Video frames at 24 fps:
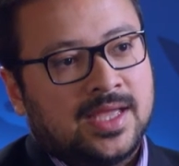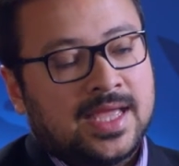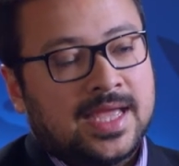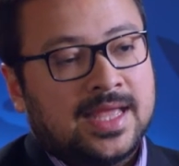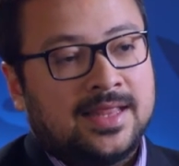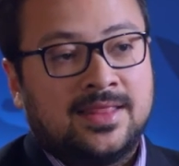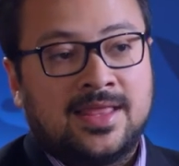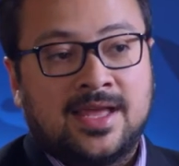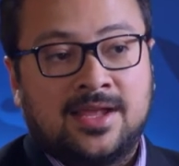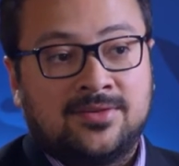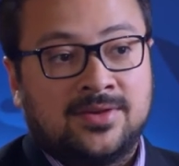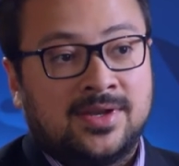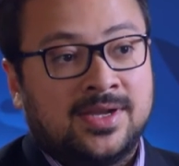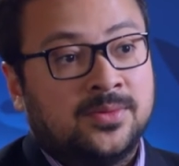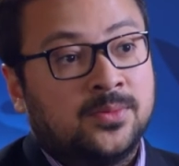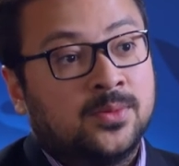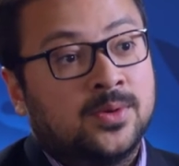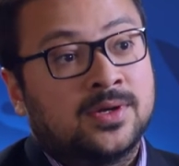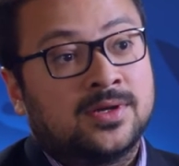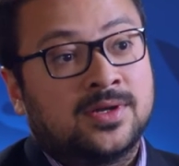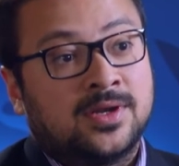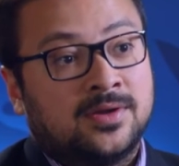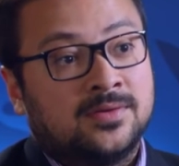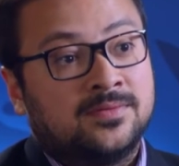And that really
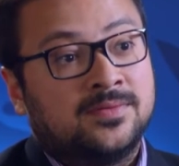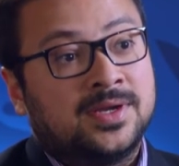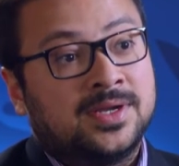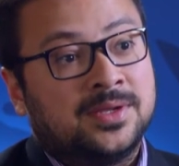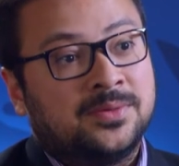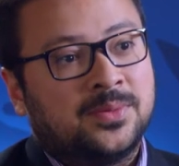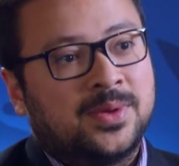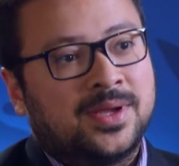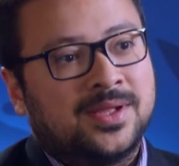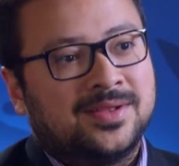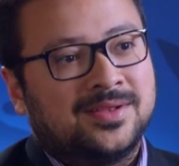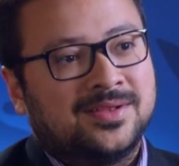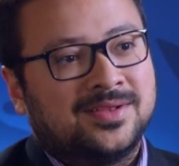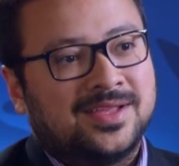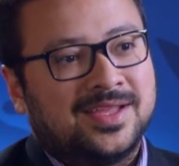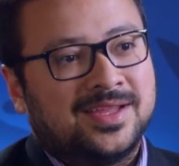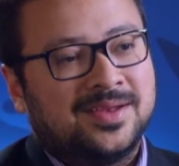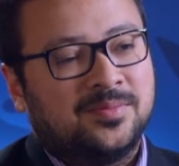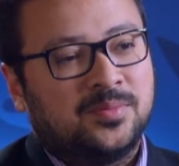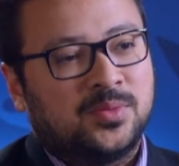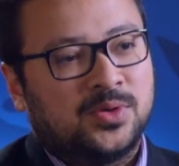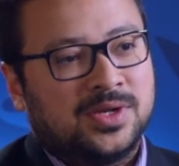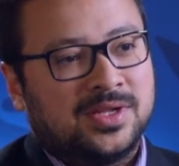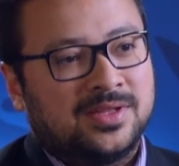worked out very well
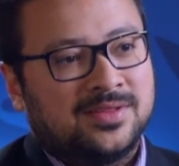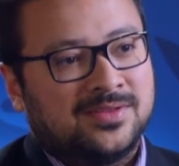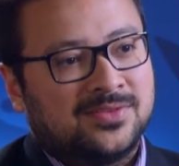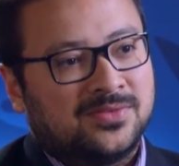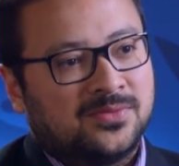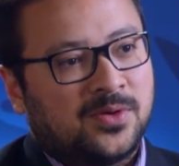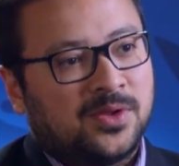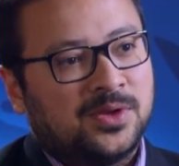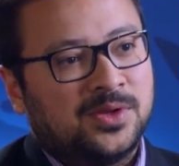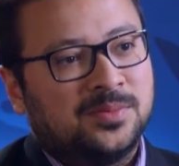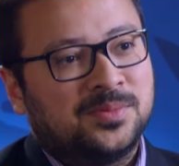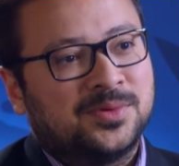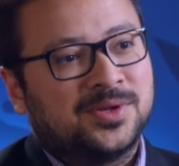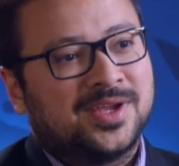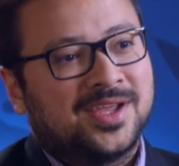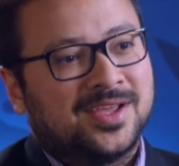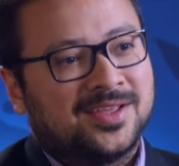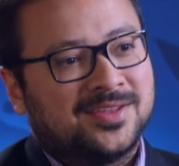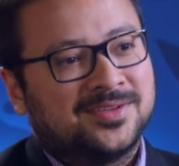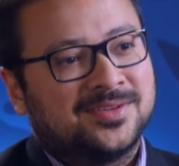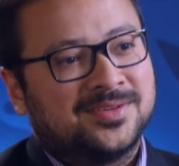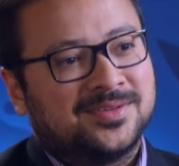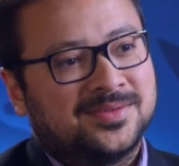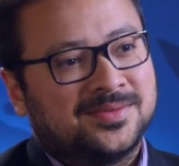in putting this volume
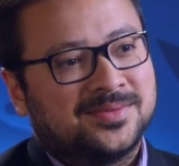together.